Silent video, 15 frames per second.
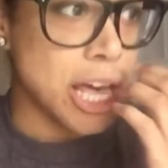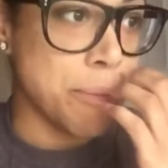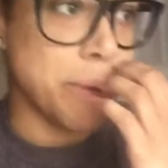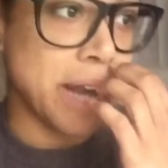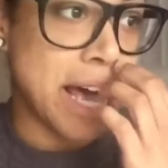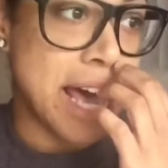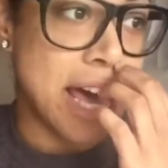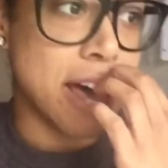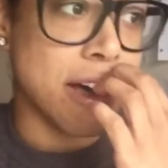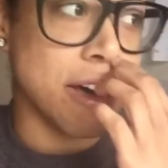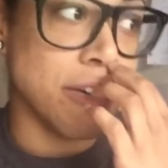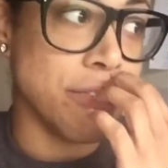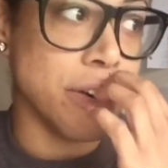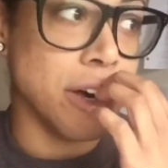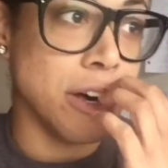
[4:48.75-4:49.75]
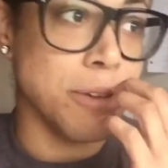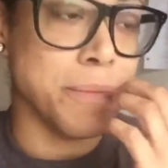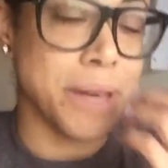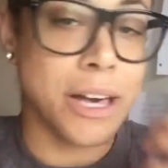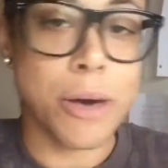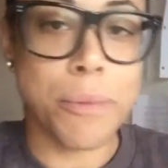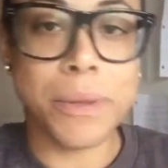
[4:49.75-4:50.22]
But I have um, a
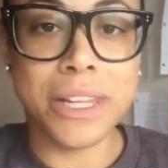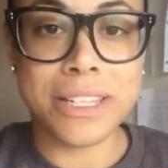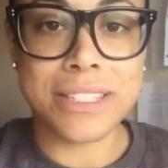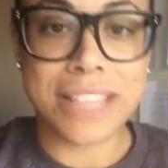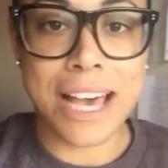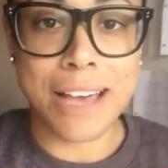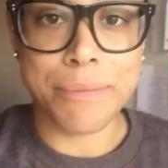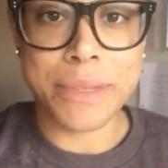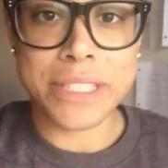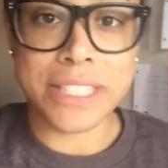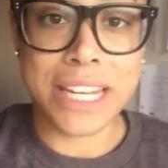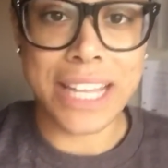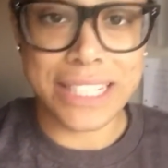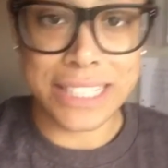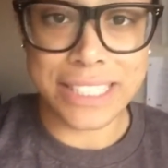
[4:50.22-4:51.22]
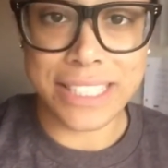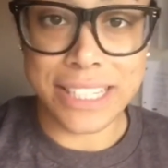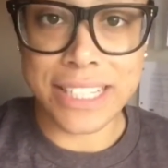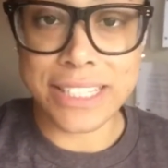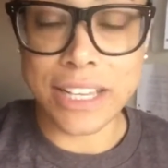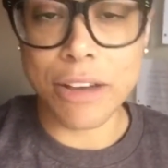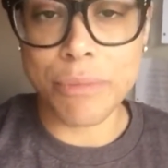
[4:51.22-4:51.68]
couple of assignments that I need to
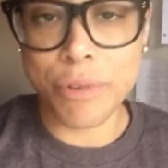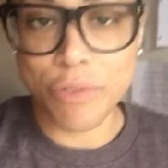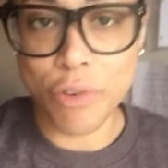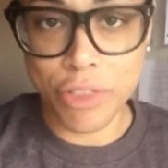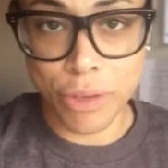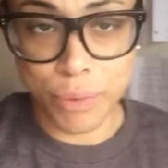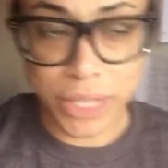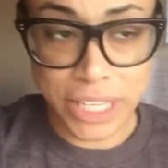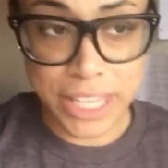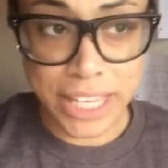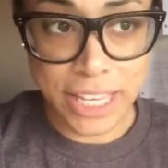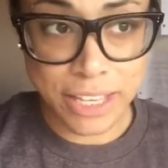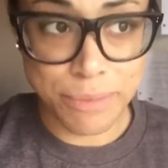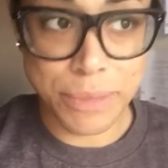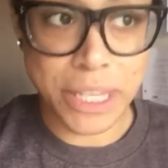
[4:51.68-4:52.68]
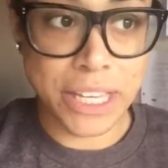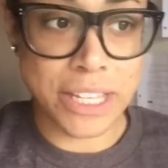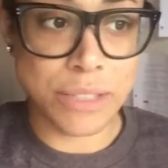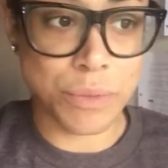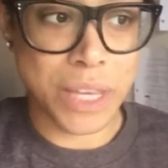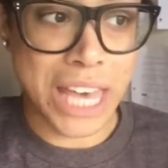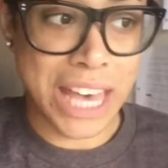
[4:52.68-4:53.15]
get done before the weekend because
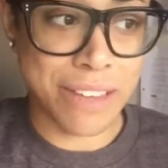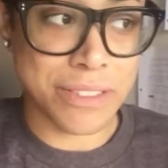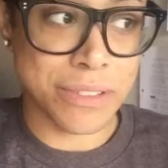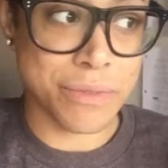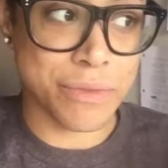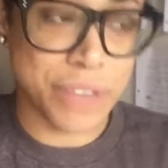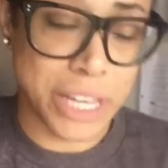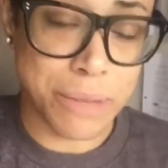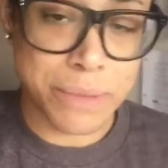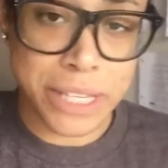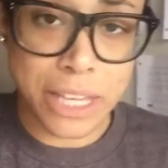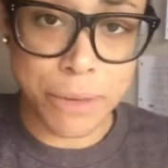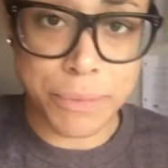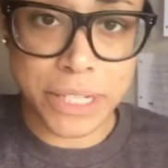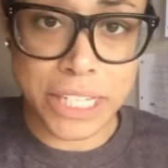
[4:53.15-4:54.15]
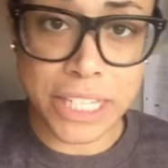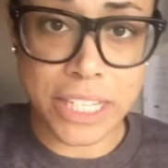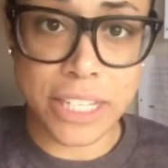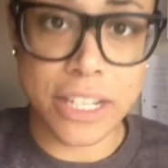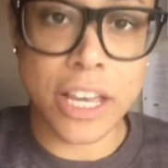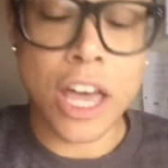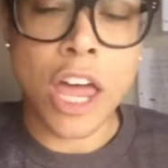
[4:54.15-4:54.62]
we have some family coming
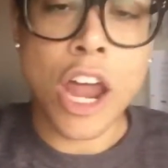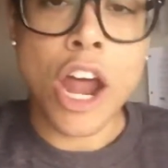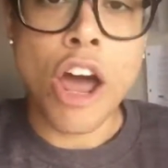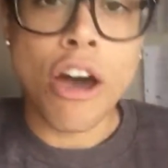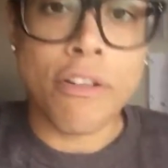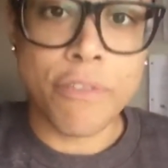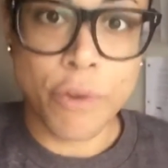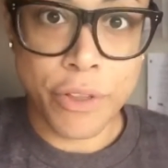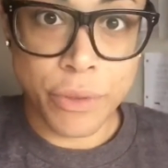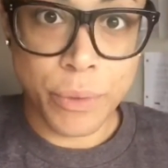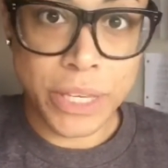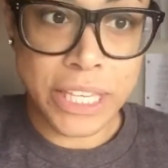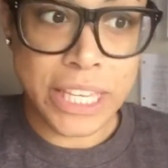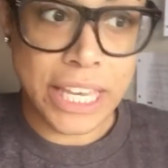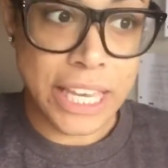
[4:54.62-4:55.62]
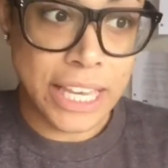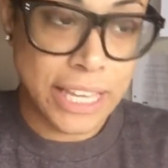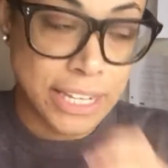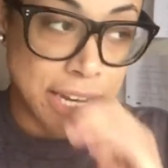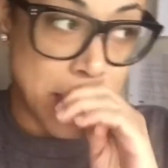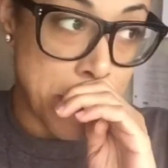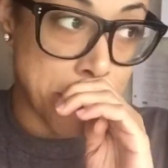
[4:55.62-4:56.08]
in for the
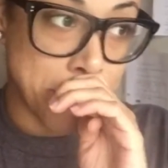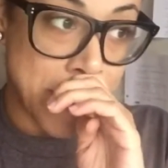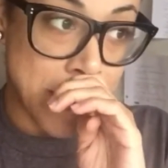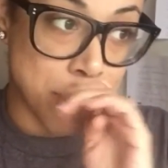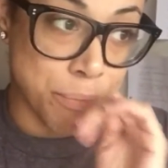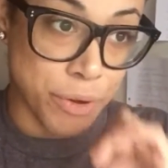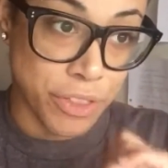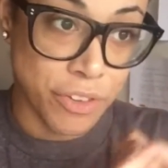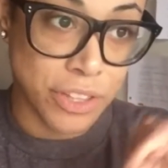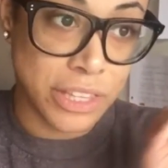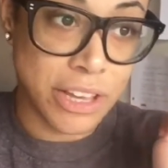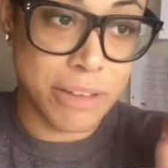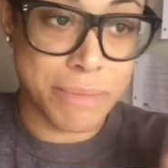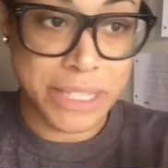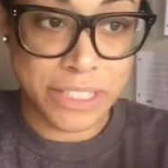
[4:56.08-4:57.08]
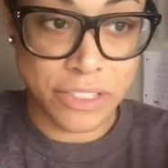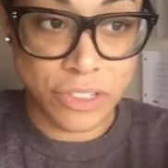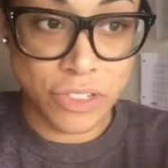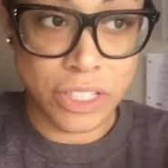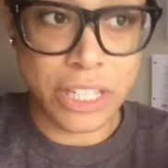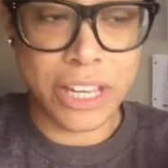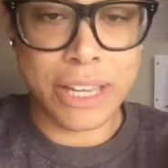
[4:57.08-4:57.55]
weekend. My brother-in-law, my
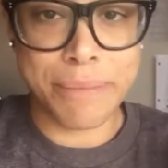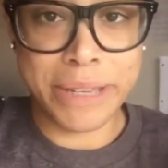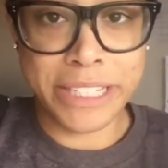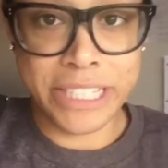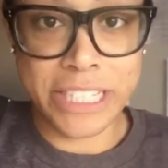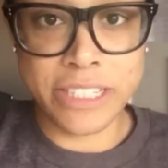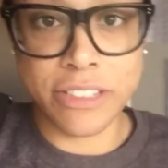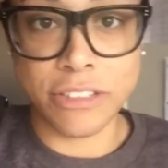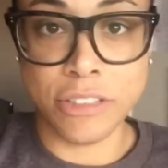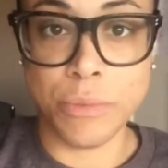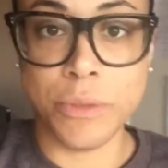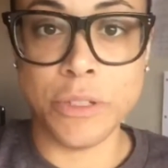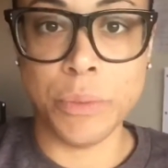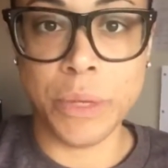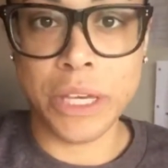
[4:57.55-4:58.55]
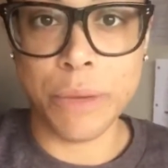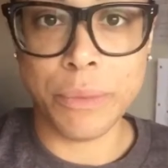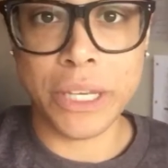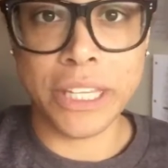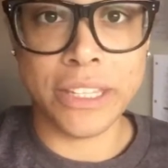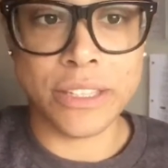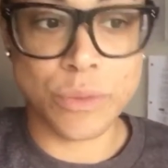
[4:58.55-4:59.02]
sister-in-law, and my niece are supposed to be coming
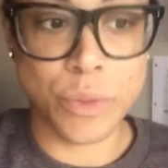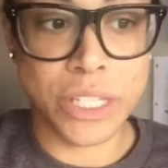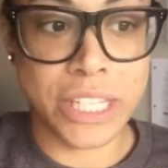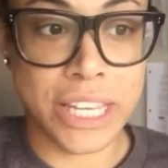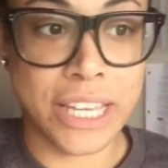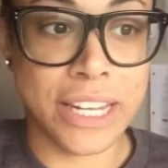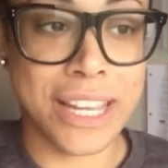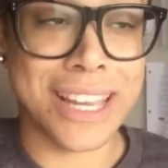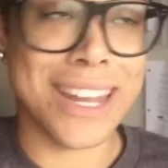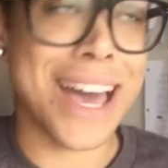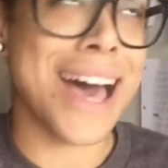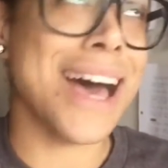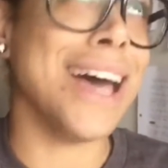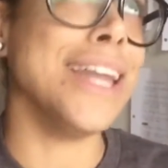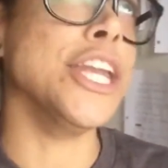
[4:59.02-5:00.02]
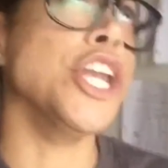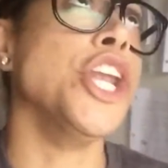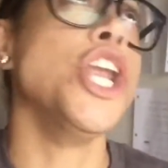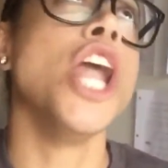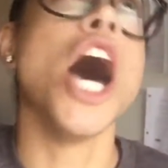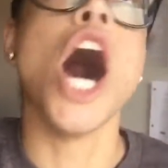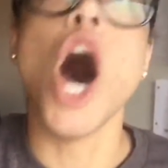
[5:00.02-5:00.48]
in this weekend, and I
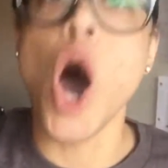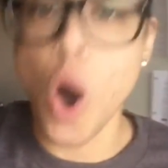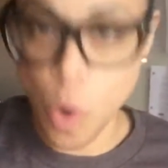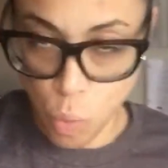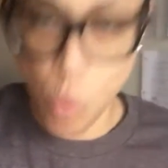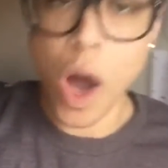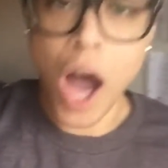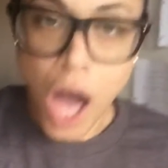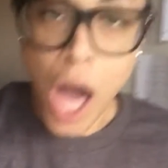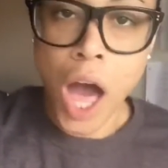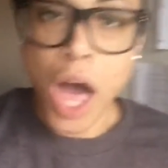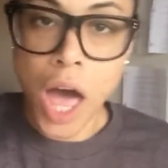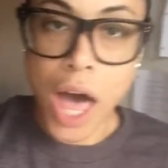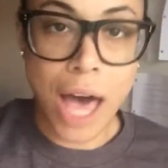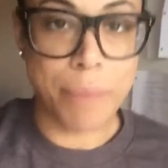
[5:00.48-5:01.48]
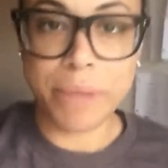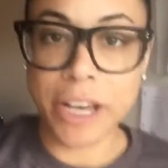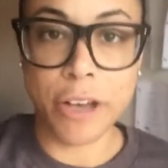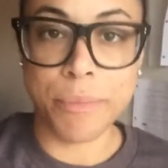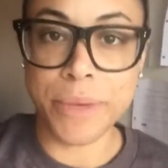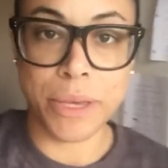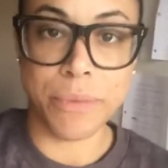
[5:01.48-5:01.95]
know I'm not
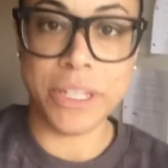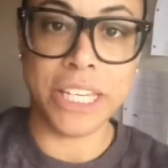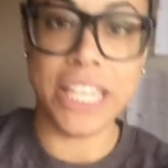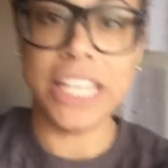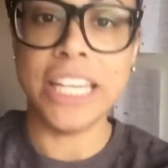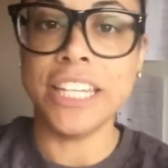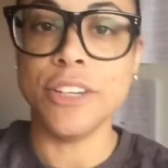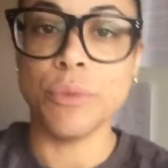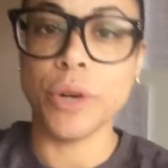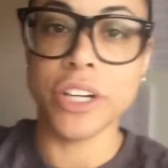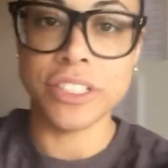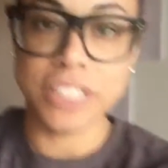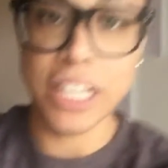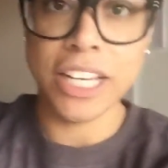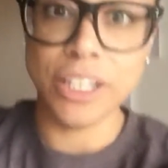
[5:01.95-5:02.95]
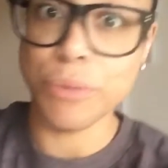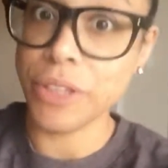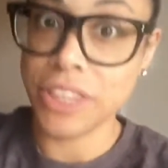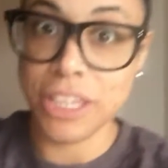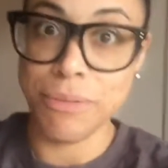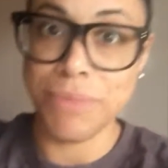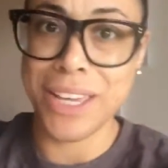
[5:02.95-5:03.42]
gonna be able to get any work done with
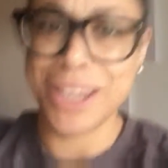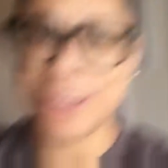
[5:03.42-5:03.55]
them there